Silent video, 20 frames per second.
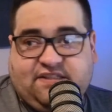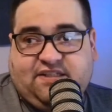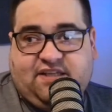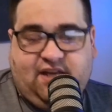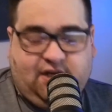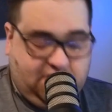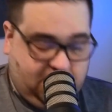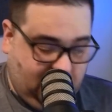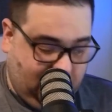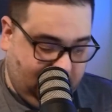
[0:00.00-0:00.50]

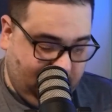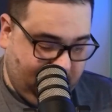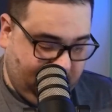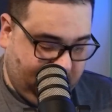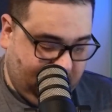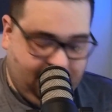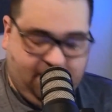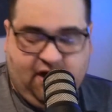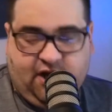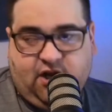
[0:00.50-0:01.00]
kicked. So
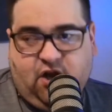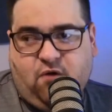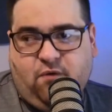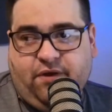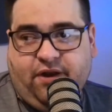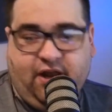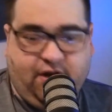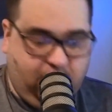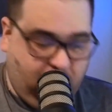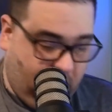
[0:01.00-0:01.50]
I'm not
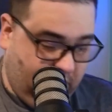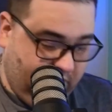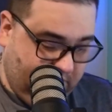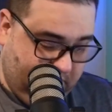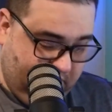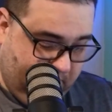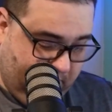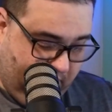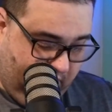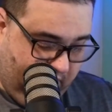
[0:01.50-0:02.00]
going. I don't want to
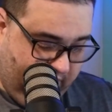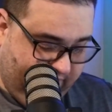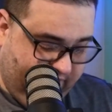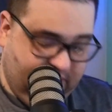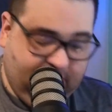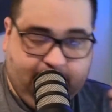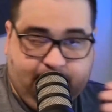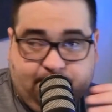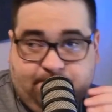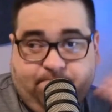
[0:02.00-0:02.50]
be a part of it.
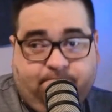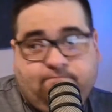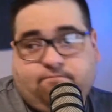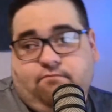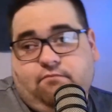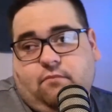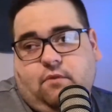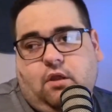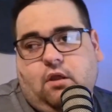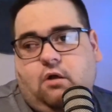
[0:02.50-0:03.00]

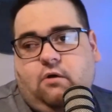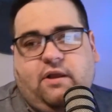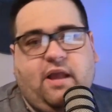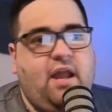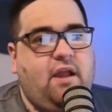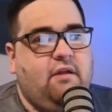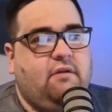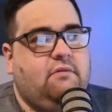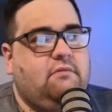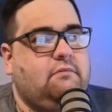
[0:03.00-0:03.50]

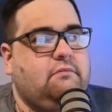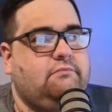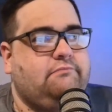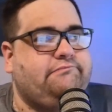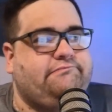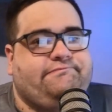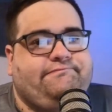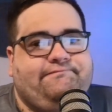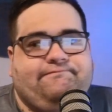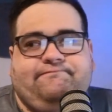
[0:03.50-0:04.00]
Okay.
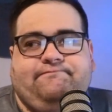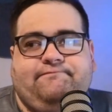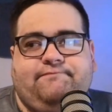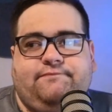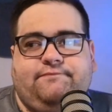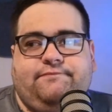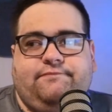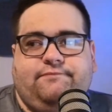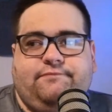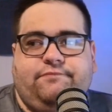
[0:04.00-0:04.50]

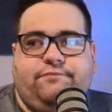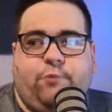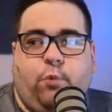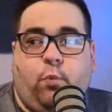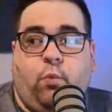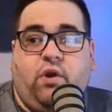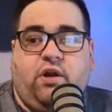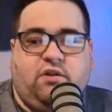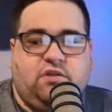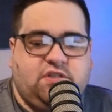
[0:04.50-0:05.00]

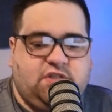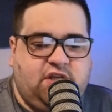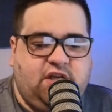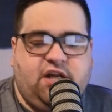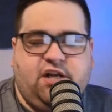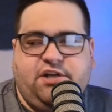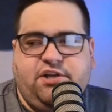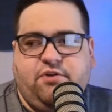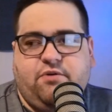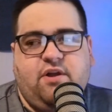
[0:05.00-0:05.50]
What else are you
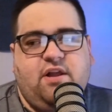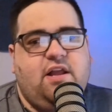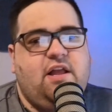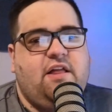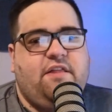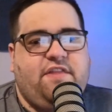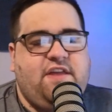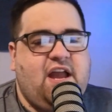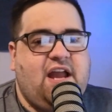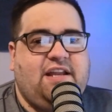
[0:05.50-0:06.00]
going to do?
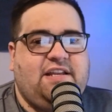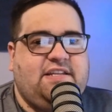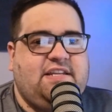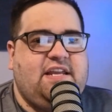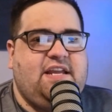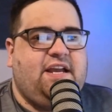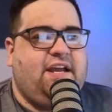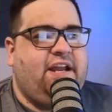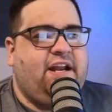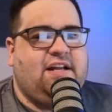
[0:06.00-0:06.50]
The
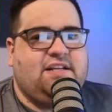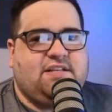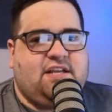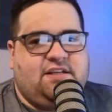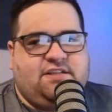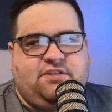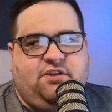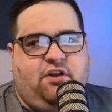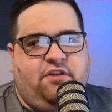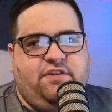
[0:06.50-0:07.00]
idea, and I
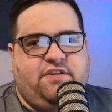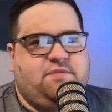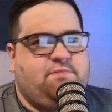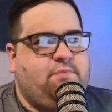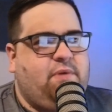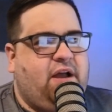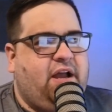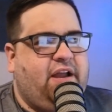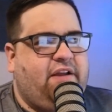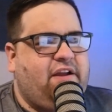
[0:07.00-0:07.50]
saw this,
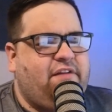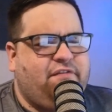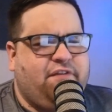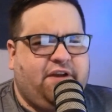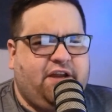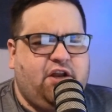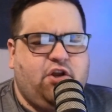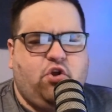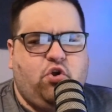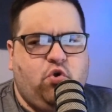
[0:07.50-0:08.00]
I
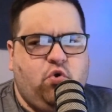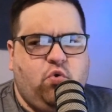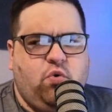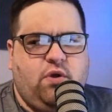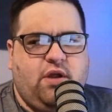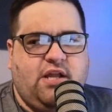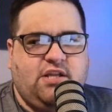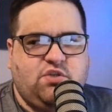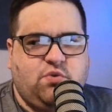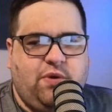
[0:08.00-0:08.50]
forget who
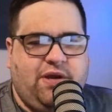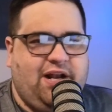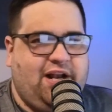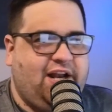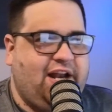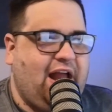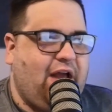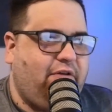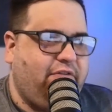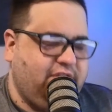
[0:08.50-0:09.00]
had tweeted it
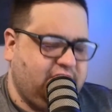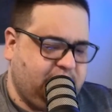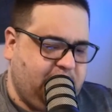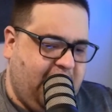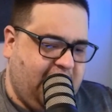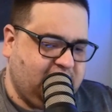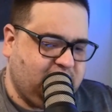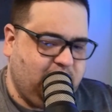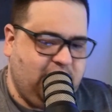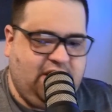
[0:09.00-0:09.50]
out this
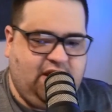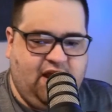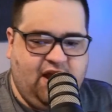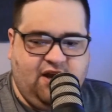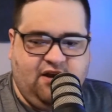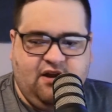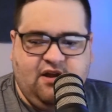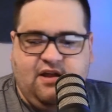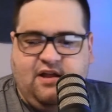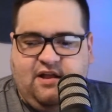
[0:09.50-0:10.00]
past
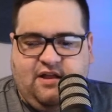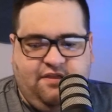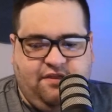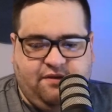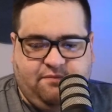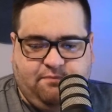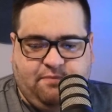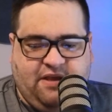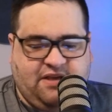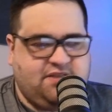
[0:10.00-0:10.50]
weekend,
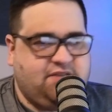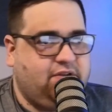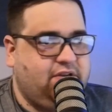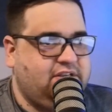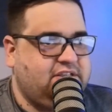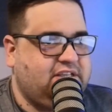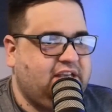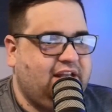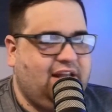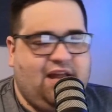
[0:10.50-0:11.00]
that basically
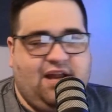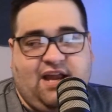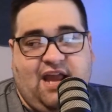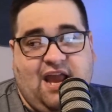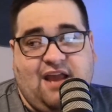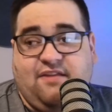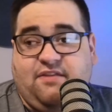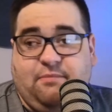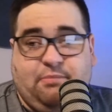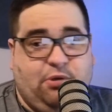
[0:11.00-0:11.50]
said like,
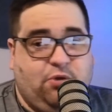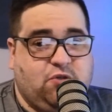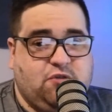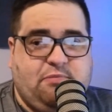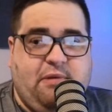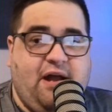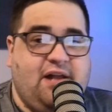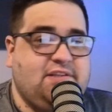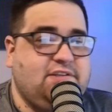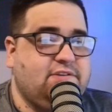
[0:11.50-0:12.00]
hey, the bowl
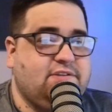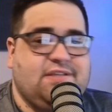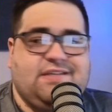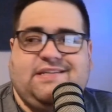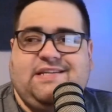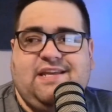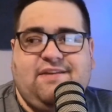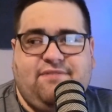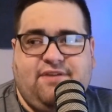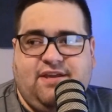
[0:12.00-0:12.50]
sponsors, the
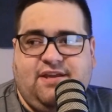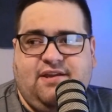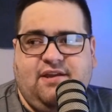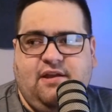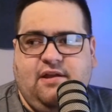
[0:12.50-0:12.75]
TV,